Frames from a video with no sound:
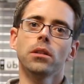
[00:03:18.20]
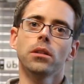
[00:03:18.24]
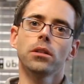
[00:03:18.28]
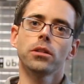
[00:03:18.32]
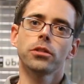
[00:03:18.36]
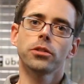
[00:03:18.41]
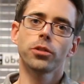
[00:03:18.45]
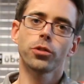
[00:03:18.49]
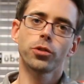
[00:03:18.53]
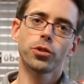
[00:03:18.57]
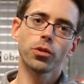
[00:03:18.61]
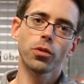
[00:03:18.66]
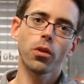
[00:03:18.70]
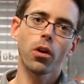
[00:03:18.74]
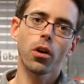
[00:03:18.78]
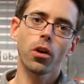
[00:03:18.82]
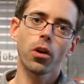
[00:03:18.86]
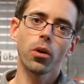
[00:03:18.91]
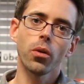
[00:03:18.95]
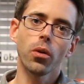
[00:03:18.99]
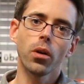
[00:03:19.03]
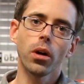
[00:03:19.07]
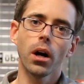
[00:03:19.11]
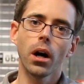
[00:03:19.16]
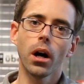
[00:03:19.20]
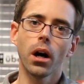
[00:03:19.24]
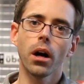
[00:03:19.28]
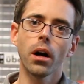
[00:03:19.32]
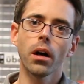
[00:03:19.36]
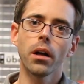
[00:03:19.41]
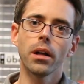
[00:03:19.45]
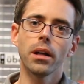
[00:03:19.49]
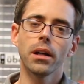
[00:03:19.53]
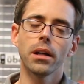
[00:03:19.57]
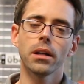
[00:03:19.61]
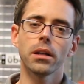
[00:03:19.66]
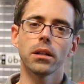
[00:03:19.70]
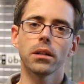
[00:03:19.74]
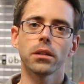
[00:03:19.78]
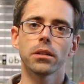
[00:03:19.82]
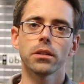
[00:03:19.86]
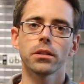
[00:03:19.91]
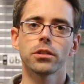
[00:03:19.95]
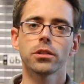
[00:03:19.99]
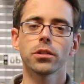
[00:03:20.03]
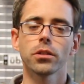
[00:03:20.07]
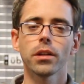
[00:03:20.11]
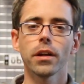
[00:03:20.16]
So Gerardo,
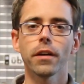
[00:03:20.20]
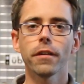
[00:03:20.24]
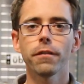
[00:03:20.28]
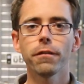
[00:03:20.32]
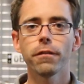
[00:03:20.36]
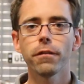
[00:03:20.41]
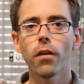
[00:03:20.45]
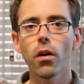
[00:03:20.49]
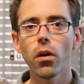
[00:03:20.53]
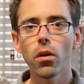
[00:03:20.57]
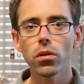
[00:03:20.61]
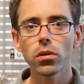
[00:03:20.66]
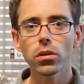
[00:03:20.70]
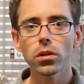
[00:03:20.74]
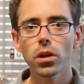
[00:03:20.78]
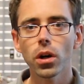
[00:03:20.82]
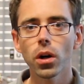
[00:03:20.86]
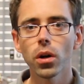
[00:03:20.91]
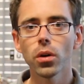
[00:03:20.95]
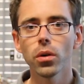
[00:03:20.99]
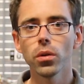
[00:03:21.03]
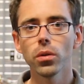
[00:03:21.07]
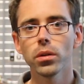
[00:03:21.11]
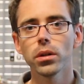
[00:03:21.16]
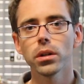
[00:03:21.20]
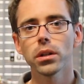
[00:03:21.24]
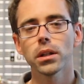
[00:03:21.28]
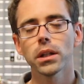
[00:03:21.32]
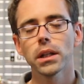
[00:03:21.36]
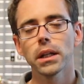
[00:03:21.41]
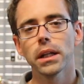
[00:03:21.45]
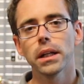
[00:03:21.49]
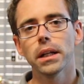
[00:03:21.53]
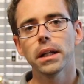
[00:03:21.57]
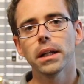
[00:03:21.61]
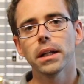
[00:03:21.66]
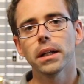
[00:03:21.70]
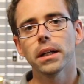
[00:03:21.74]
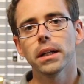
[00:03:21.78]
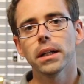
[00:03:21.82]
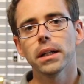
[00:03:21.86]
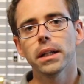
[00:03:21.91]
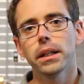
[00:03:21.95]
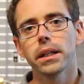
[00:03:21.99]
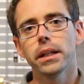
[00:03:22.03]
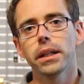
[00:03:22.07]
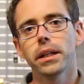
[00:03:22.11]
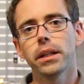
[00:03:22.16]
so that fault code,
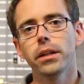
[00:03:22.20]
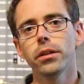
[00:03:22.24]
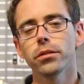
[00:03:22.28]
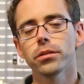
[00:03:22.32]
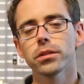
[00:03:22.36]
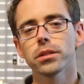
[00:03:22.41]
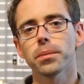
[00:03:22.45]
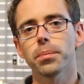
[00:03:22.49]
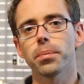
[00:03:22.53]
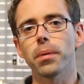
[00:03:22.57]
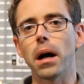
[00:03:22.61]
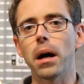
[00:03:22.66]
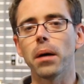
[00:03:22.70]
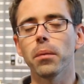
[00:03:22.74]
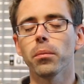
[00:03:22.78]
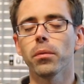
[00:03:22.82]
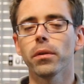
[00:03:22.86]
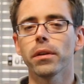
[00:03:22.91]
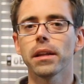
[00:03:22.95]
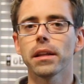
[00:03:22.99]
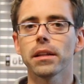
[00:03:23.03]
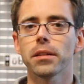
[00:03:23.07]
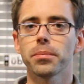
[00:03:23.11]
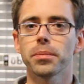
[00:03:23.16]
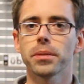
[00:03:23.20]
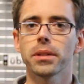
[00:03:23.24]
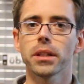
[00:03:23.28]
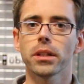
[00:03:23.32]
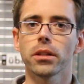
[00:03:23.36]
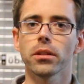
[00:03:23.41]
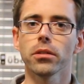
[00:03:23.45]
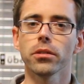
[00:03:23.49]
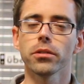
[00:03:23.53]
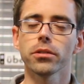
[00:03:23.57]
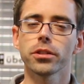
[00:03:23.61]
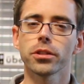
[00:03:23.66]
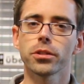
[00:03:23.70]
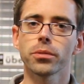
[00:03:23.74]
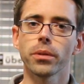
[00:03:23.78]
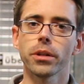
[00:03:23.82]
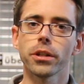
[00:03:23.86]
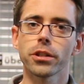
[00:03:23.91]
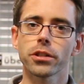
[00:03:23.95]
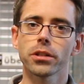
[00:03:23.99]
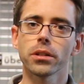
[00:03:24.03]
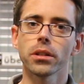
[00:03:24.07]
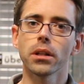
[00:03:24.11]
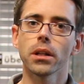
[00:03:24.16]
here's the problem with this particular
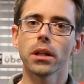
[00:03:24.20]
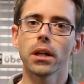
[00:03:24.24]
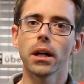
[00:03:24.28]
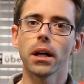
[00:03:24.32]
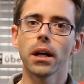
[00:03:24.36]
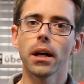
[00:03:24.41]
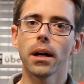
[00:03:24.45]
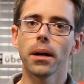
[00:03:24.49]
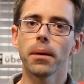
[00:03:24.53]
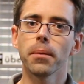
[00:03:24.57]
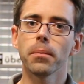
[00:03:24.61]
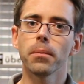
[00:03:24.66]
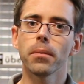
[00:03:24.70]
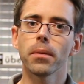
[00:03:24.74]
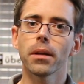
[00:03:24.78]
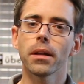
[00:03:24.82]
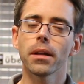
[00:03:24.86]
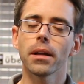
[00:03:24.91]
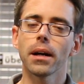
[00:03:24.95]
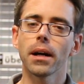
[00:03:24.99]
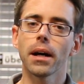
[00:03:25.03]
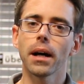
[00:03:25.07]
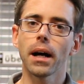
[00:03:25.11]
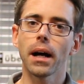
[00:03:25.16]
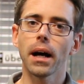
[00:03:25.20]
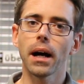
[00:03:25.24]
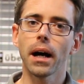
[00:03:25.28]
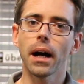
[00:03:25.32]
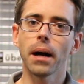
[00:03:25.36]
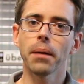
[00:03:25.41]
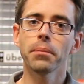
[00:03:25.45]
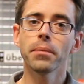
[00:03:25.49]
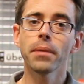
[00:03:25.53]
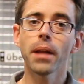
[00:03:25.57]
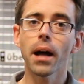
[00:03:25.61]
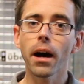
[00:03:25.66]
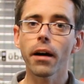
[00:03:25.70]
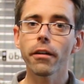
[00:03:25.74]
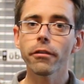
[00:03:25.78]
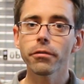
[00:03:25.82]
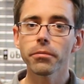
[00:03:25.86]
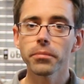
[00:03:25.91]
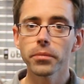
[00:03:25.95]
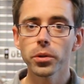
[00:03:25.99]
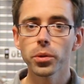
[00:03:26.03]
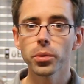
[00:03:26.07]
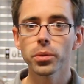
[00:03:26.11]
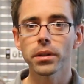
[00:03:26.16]
situation. I'm not
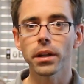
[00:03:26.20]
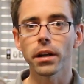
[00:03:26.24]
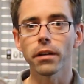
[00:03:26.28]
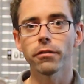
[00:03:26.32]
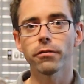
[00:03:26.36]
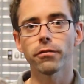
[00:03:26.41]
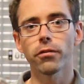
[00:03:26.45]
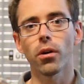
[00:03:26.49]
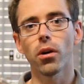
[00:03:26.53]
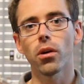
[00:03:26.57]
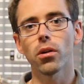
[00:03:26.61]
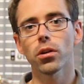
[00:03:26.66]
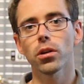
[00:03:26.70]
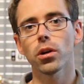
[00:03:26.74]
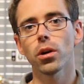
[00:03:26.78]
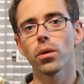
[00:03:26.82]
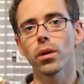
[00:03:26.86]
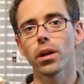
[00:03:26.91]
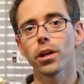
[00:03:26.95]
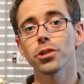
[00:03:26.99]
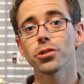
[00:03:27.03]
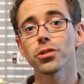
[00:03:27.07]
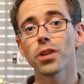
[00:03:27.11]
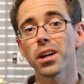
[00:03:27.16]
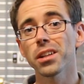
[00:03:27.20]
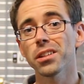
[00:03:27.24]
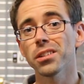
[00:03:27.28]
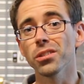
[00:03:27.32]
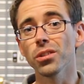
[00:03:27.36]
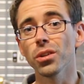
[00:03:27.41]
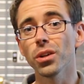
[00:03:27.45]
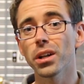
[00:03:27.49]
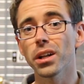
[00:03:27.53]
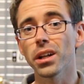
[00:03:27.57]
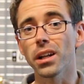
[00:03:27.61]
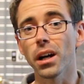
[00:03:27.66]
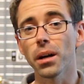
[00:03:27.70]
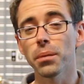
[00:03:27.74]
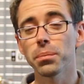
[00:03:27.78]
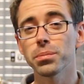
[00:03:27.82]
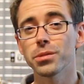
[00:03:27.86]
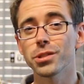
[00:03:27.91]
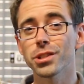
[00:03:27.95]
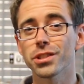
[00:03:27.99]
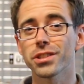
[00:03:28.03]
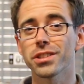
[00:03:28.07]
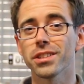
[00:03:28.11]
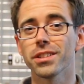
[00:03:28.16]
familiar with that fault code. I tried to look it
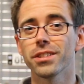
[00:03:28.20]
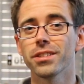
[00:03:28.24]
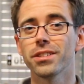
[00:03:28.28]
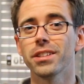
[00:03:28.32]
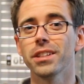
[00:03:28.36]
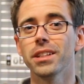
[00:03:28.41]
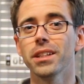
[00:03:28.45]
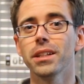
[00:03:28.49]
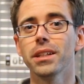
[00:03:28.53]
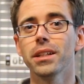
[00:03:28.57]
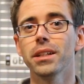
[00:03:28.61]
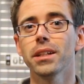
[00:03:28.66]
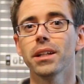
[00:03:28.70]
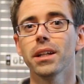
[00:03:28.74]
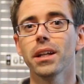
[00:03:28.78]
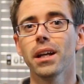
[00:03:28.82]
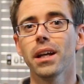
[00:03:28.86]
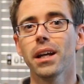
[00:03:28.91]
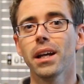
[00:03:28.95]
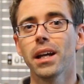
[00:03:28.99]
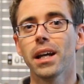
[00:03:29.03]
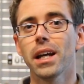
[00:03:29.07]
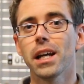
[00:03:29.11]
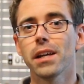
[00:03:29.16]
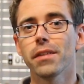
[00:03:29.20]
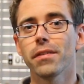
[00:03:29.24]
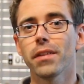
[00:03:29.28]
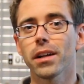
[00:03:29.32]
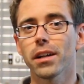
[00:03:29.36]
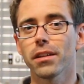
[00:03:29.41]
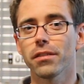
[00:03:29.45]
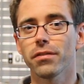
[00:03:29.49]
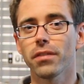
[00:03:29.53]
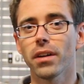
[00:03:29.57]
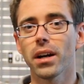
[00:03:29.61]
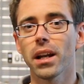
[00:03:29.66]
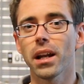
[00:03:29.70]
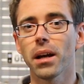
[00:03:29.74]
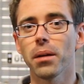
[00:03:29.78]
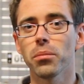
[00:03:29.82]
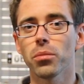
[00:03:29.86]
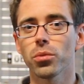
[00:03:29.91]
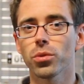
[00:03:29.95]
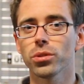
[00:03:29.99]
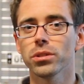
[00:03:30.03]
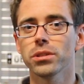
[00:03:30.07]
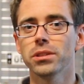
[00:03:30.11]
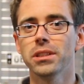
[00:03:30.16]
up just to see if I could find out
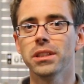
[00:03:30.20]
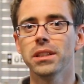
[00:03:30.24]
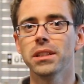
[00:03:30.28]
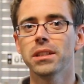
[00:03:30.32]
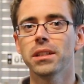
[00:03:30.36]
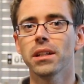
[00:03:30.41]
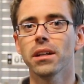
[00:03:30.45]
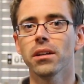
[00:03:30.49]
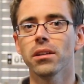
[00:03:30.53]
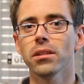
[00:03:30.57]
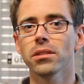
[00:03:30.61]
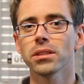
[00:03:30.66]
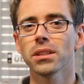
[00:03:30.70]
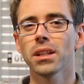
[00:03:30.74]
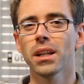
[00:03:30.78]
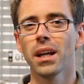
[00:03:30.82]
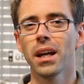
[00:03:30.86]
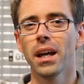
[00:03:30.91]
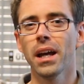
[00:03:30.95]
more details.